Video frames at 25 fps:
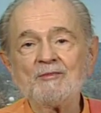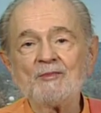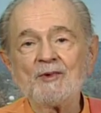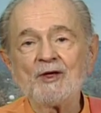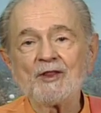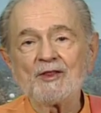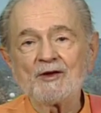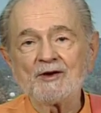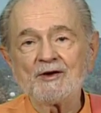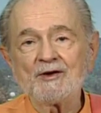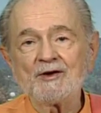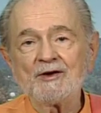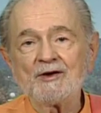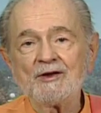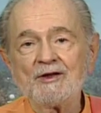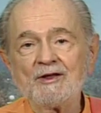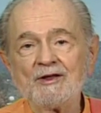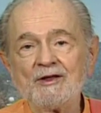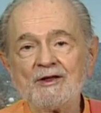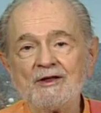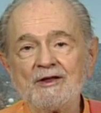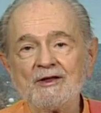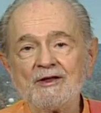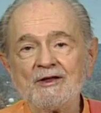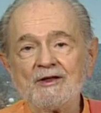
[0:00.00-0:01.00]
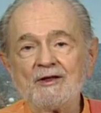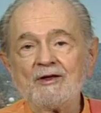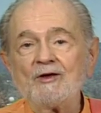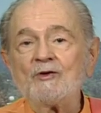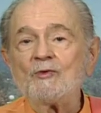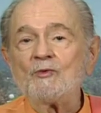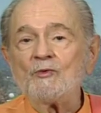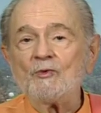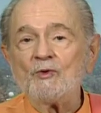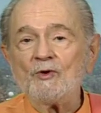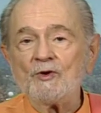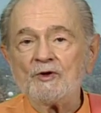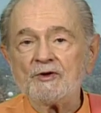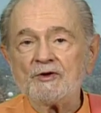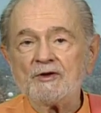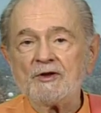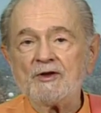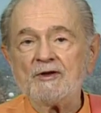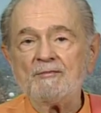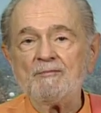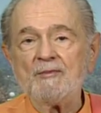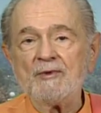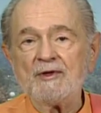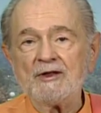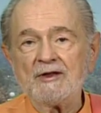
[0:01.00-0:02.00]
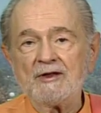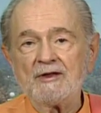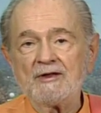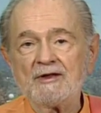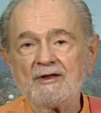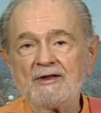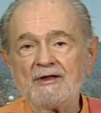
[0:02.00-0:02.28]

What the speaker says: Mother wanted me.